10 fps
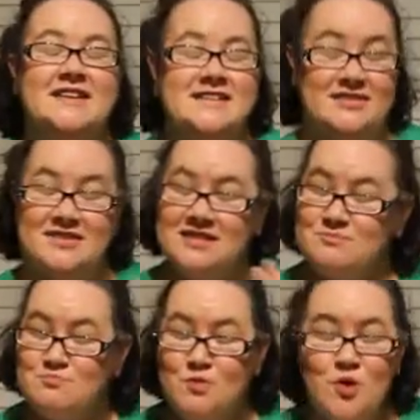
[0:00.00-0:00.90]
So it's
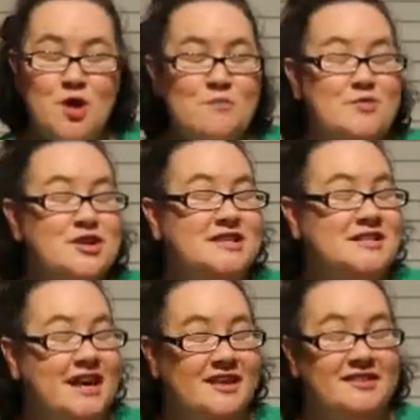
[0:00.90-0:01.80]
just more and more
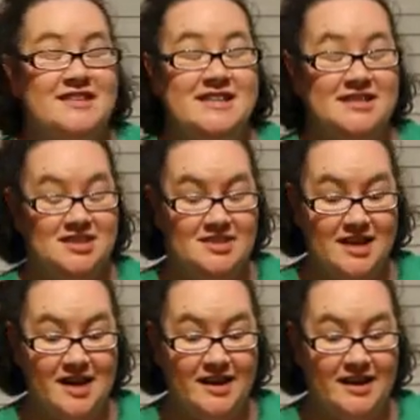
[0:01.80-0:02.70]
subtle each
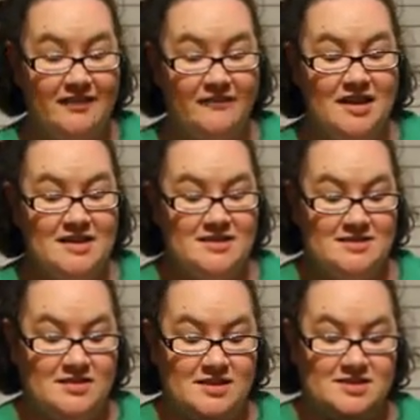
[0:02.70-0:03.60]
time,
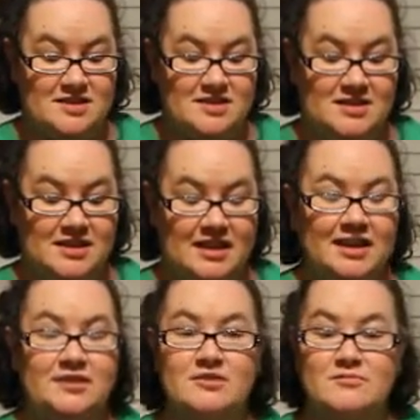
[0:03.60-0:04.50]
so there's just
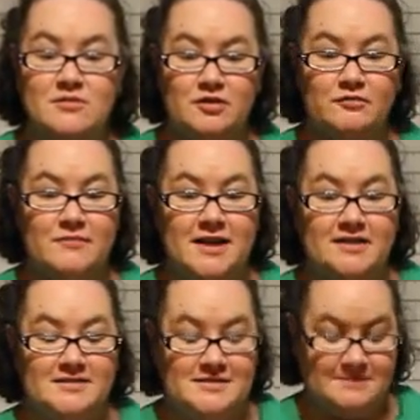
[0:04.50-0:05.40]
little
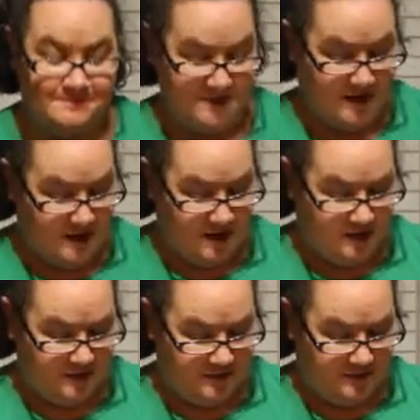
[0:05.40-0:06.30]
movements.
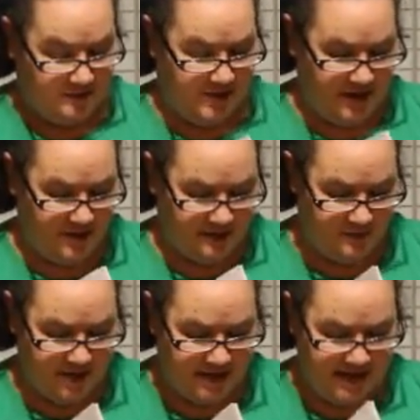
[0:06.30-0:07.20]
The other
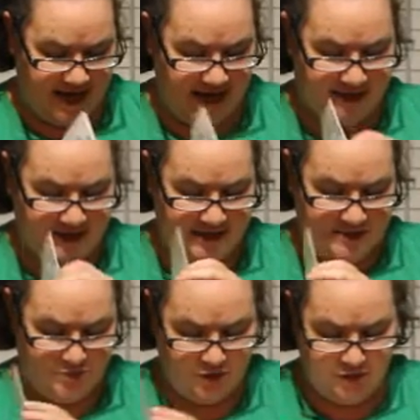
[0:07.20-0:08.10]
one he had in
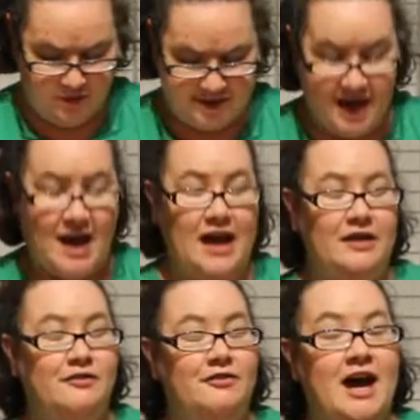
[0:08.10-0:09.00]
his book was a
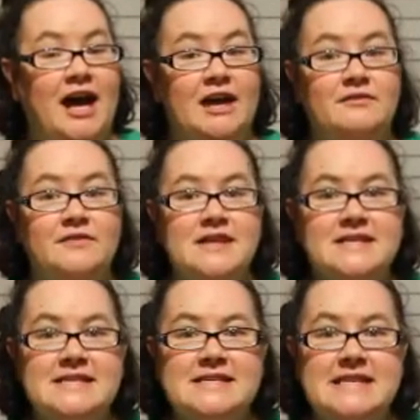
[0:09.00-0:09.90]
high five.
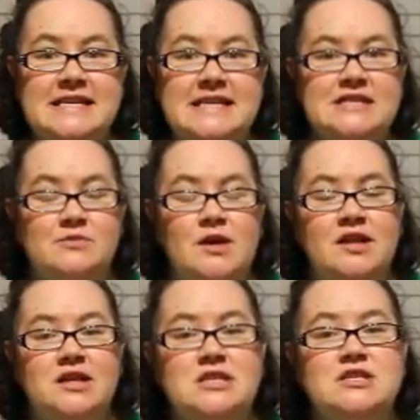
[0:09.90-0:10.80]
This is an easy
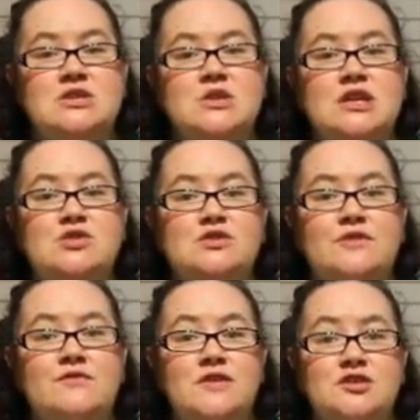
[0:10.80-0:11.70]
one because you can use
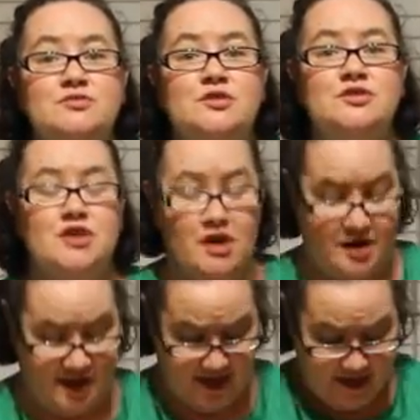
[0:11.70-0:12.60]
a visual
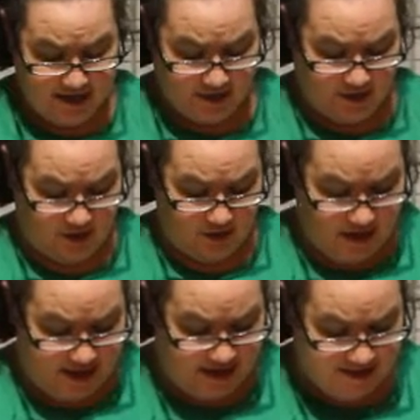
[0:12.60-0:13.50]
target.
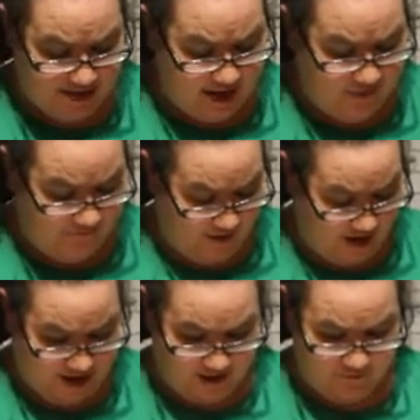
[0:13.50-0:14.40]
So his high
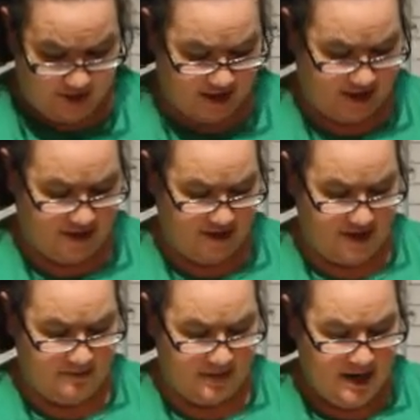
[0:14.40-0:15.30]
five, a lot of
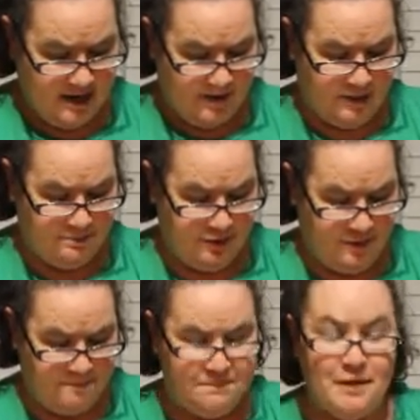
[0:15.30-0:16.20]
times I'll put
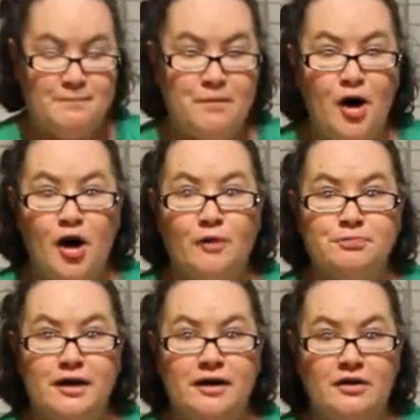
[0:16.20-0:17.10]
a big paw
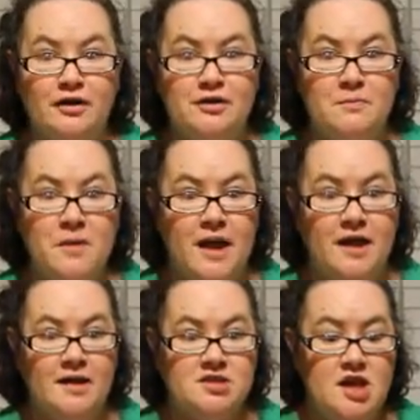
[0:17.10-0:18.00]
print on the
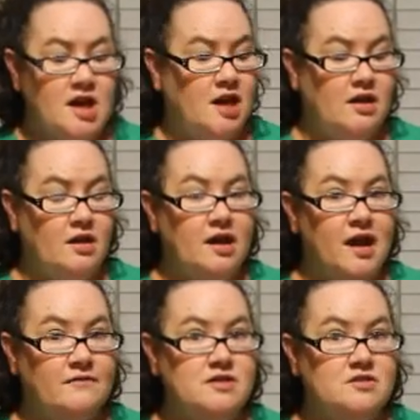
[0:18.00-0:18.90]
page, and and all I
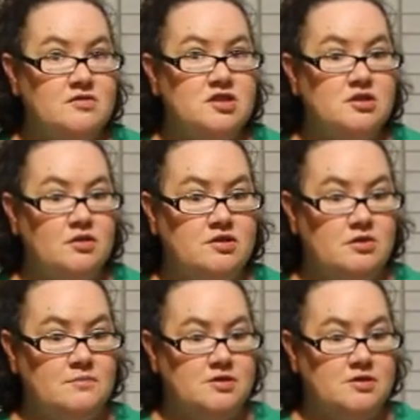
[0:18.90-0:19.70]
have to do is show it to him.